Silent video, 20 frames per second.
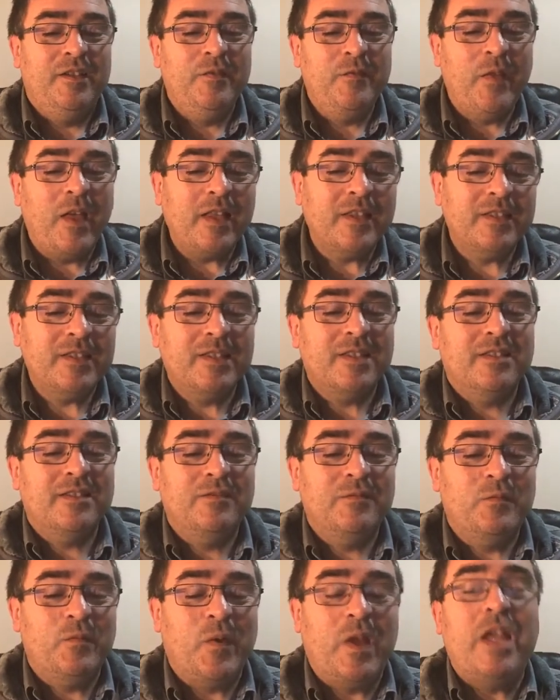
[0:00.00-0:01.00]
And that's
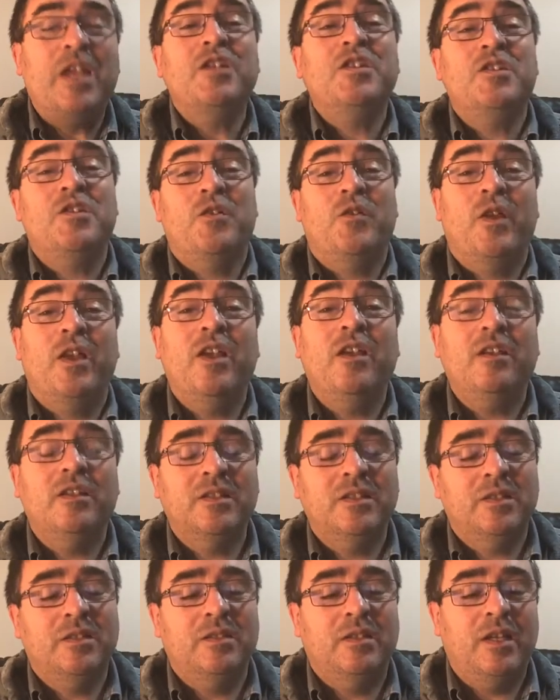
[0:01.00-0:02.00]
reassuring
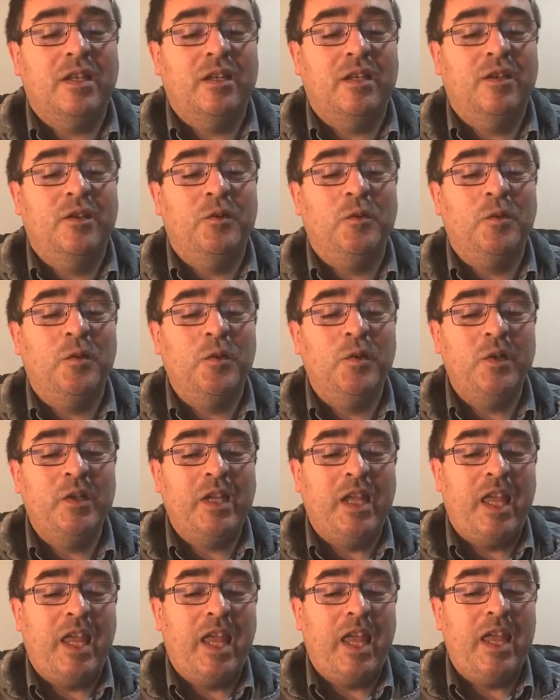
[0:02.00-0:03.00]
us that
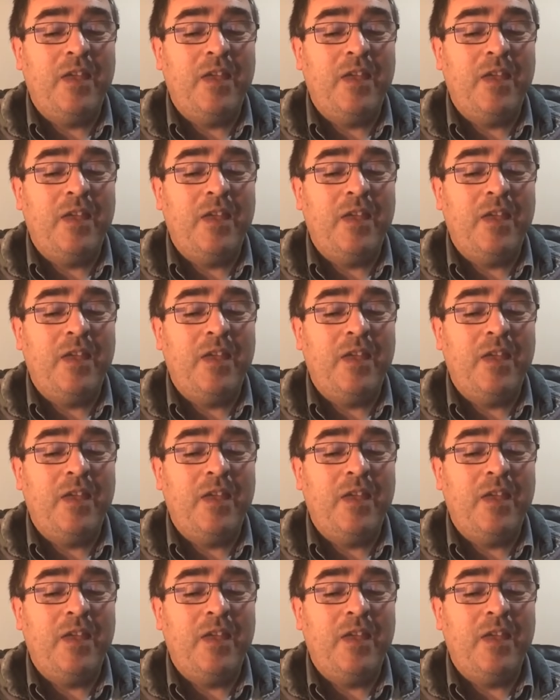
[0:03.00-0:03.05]
God,